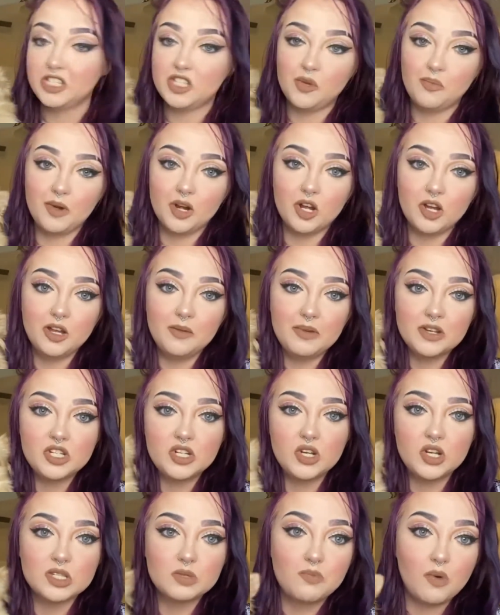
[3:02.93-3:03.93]
super good, but
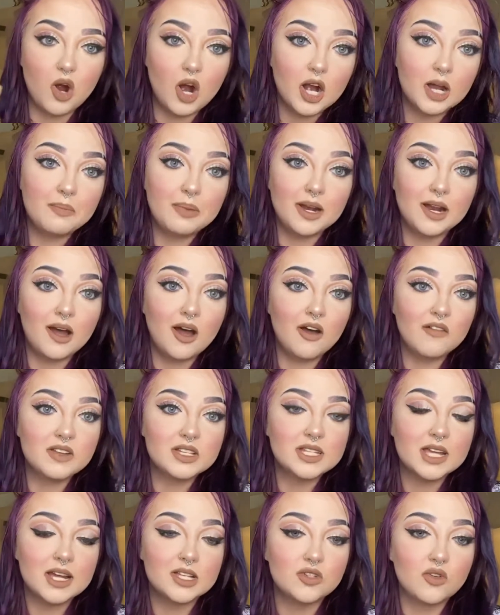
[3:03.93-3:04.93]
she does bark. But
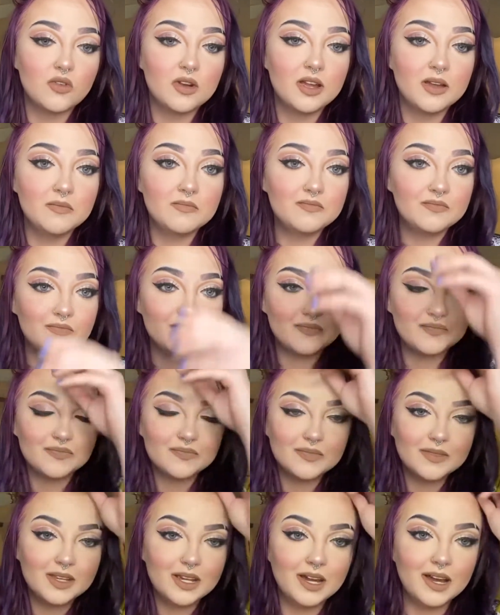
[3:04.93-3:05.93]
obviously I told him,
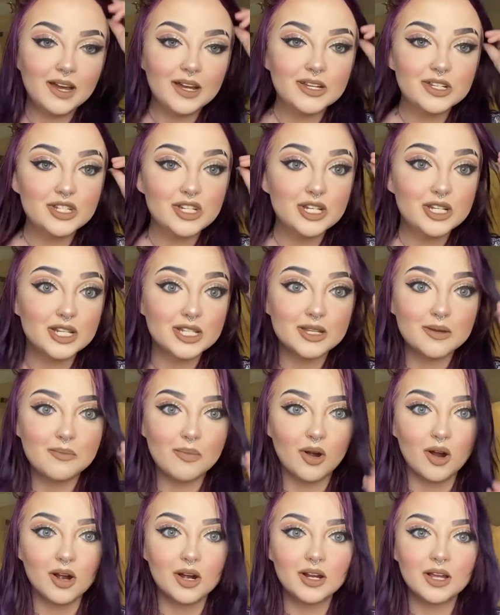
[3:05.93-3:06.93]
yeah, she doesn't
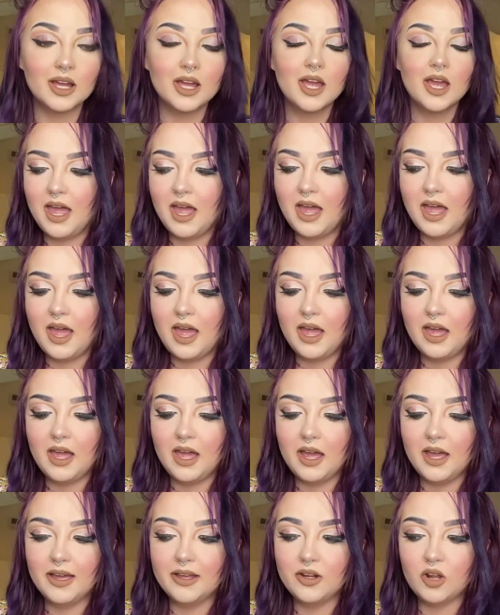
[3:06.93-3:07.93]
bark.
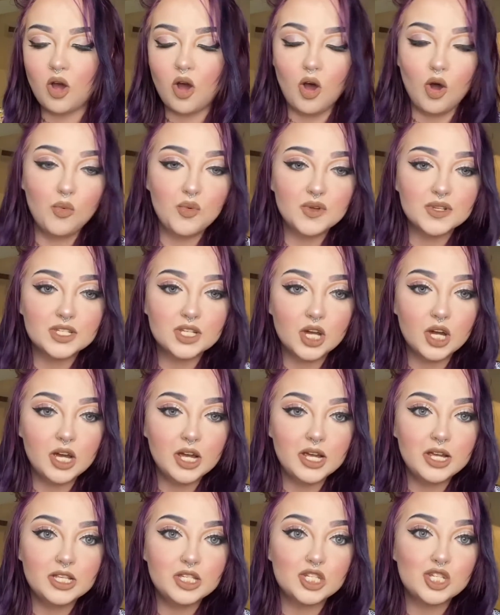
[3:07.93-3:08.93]
And all was
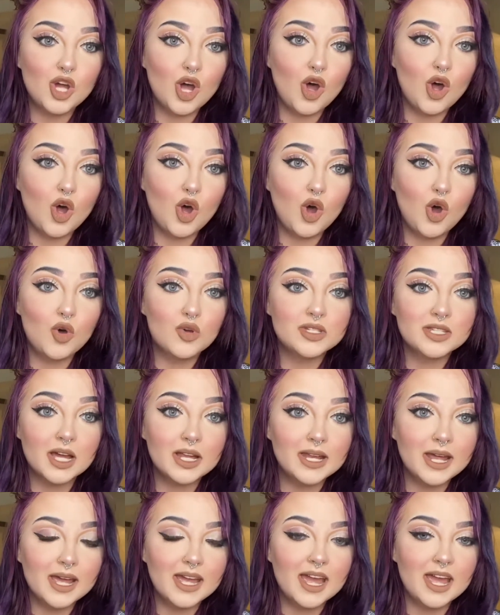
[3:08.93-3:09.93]
good. So
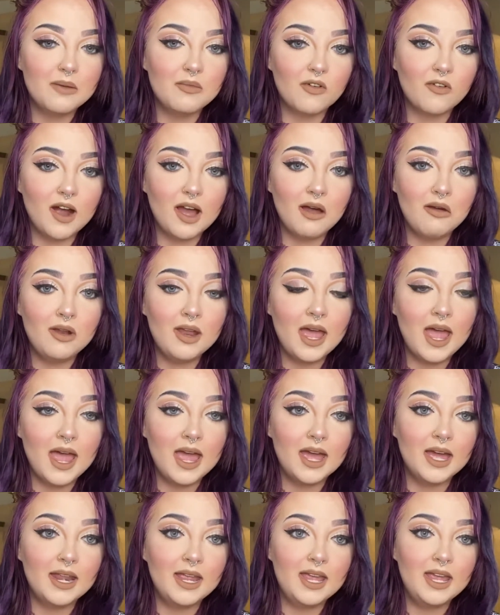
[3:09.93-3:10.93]
Sunday came around
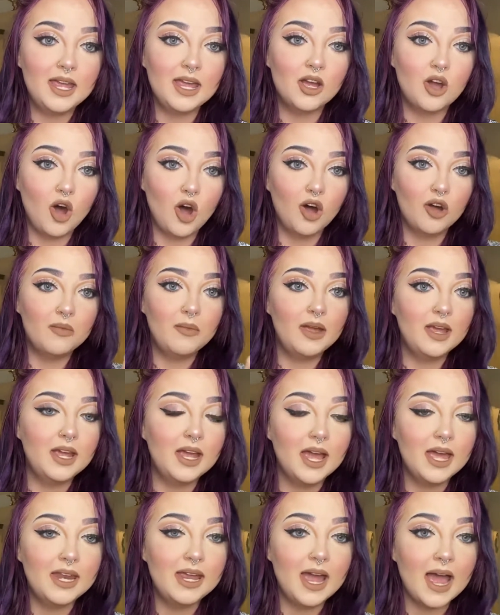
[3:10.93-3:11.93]
and he called
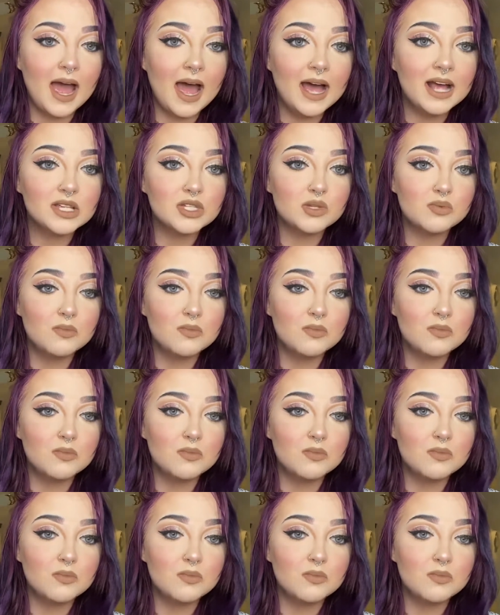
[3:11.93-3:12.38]
me and he asked